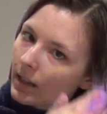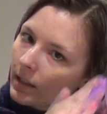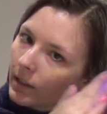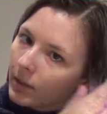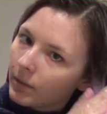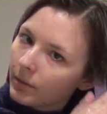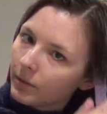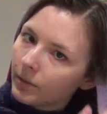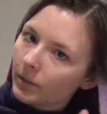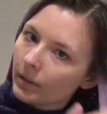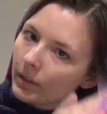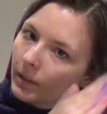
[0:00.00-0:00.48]
kind
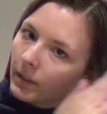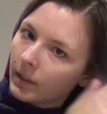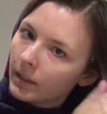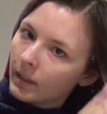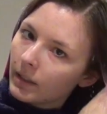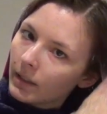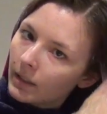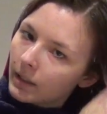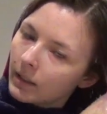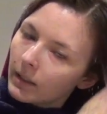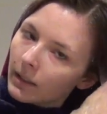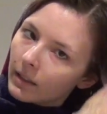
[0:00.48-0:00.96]
of
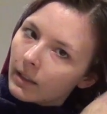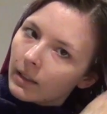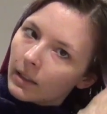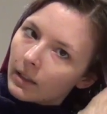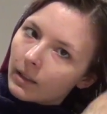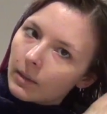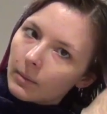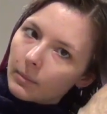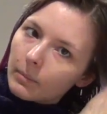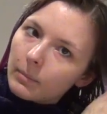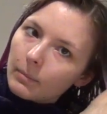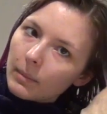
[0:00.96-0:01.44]

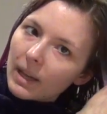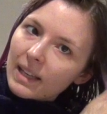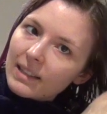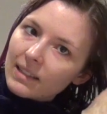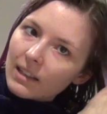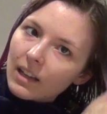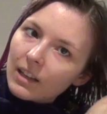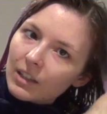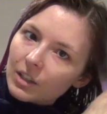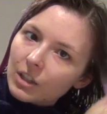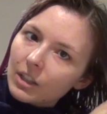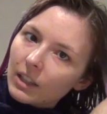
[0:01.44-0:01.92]

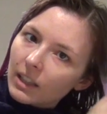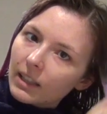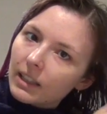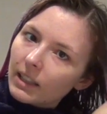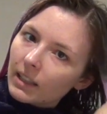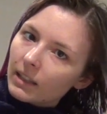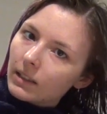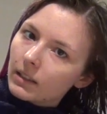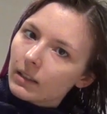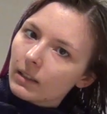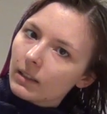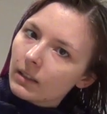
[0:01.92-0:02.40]
massaging it
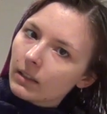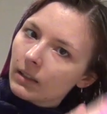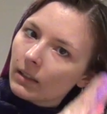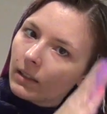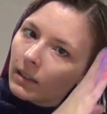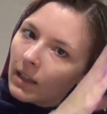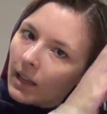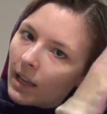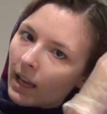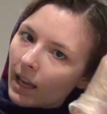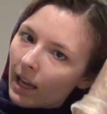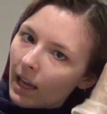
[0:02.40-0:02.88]
in
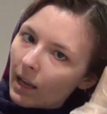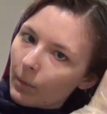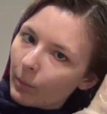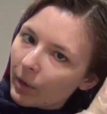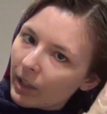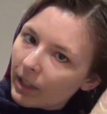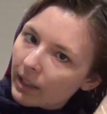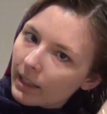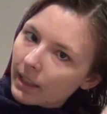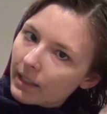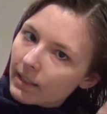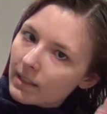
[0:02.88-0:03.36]
and
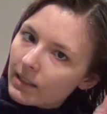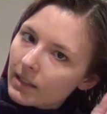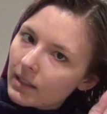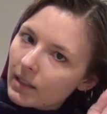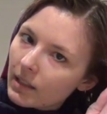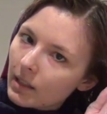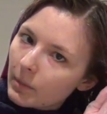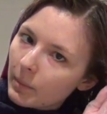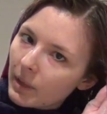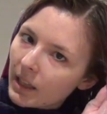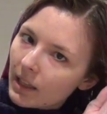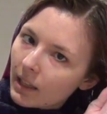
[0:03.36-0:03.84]
when it gets
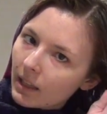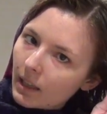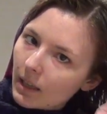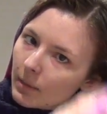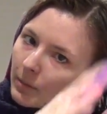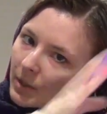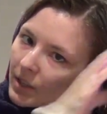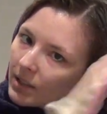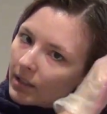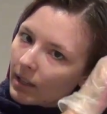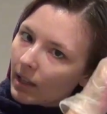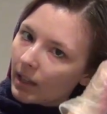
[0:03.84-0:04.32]
to the pink
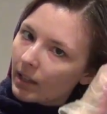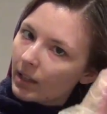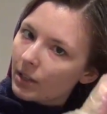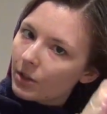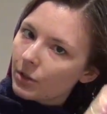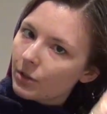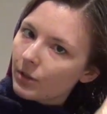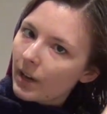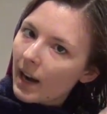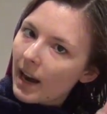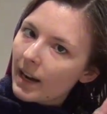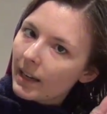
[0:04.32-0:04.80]
I'm just kind
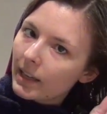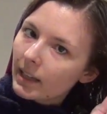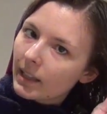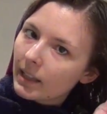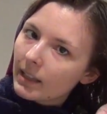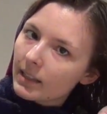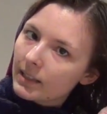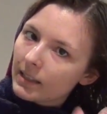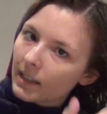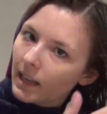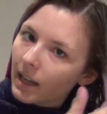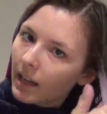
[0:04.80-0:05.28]
of dragging
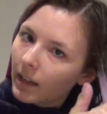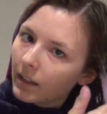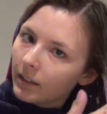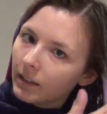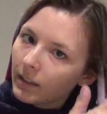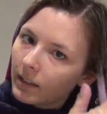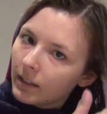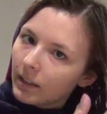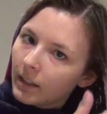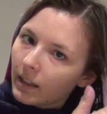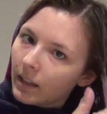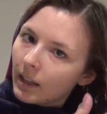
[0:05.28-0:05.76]
it
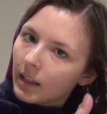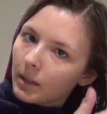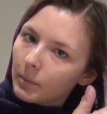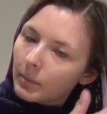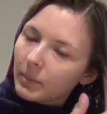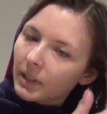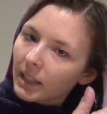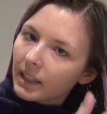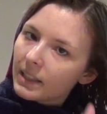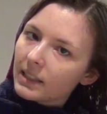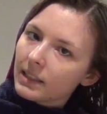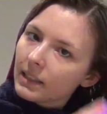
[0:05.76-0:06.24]
down
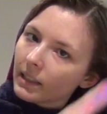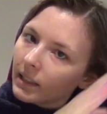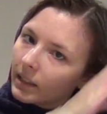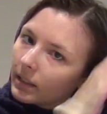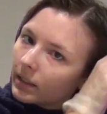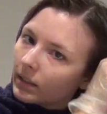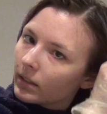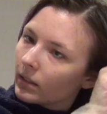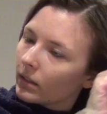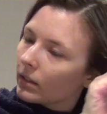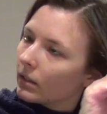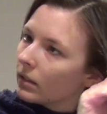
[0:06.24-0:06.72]
and blending
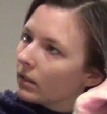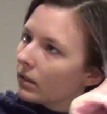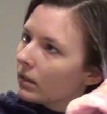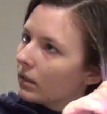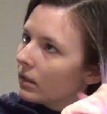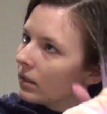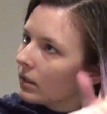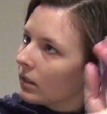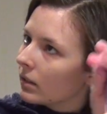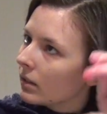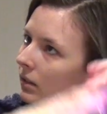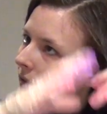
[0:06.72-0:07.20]
it.
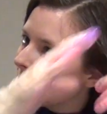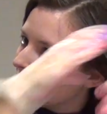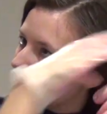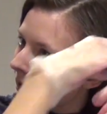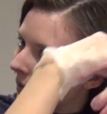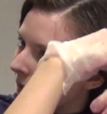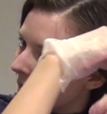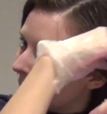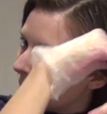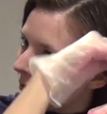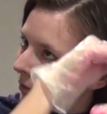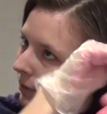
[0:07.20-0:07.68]

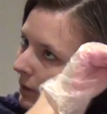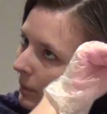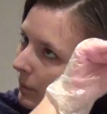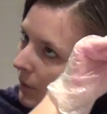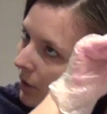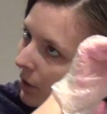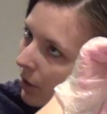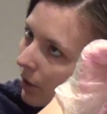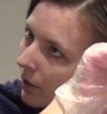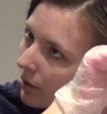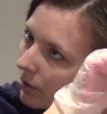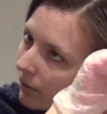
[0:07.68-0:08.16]
Flip
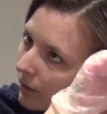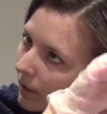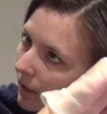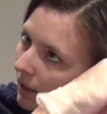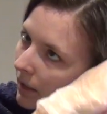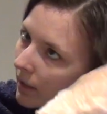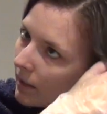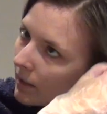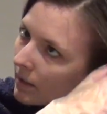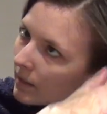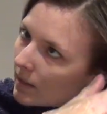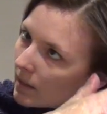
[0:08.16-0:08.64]
it
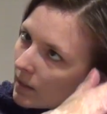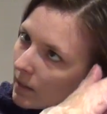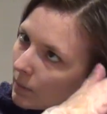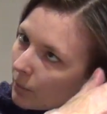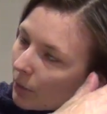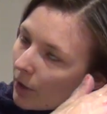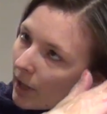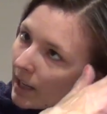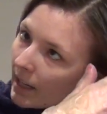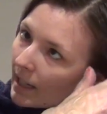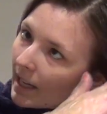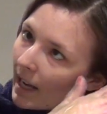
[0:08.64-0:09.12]
over,
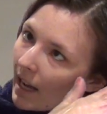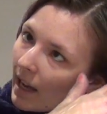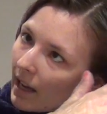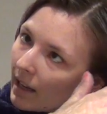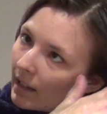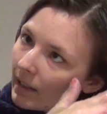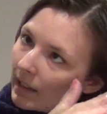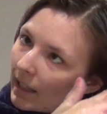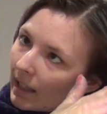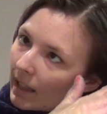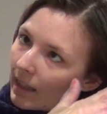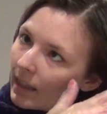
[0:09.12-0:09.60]
spread it
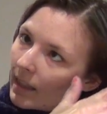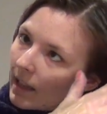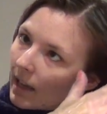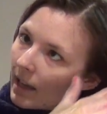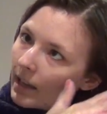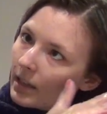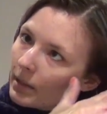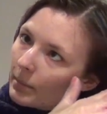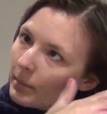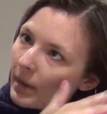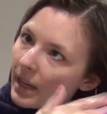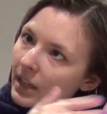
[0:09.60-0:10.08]
out like
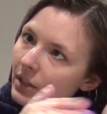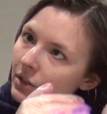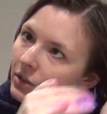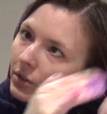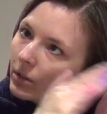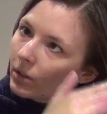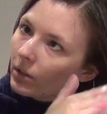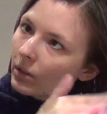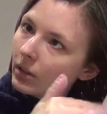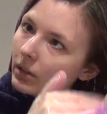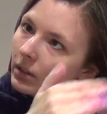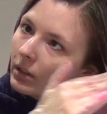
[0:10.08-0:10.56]
that and make
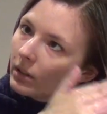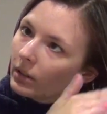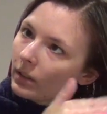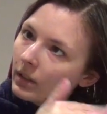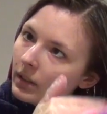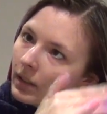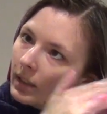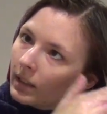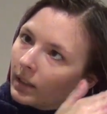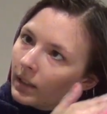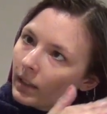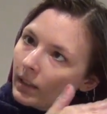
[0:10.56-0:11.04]
sure
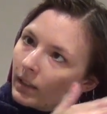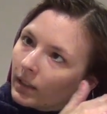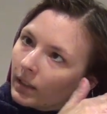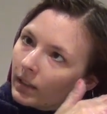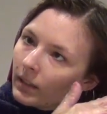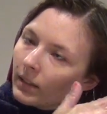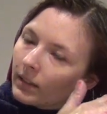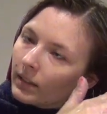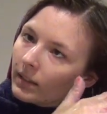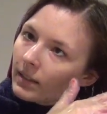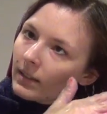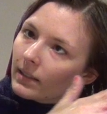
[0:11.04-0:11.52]

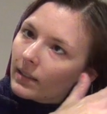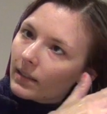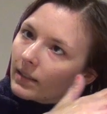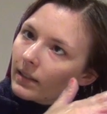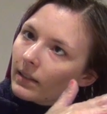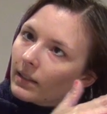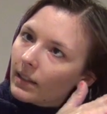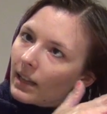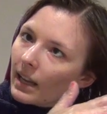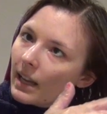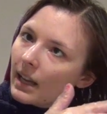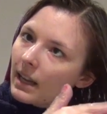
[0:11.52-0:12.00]

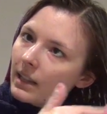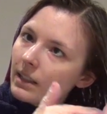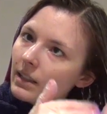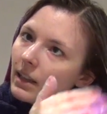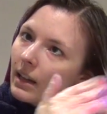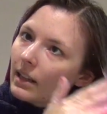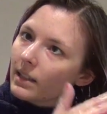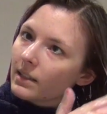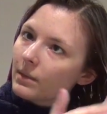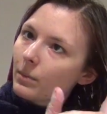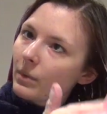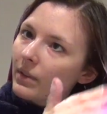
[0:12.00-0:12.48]
the hair
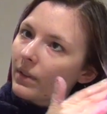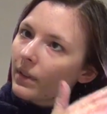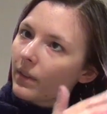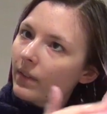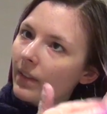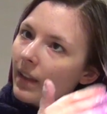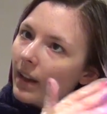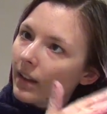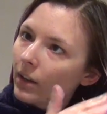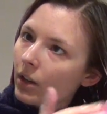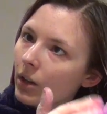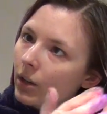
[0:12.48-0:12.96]
dye is
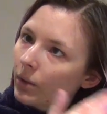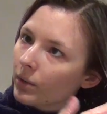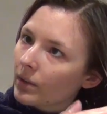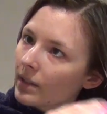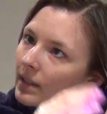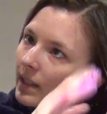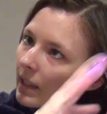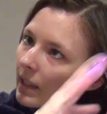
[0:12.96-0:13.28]
within that whole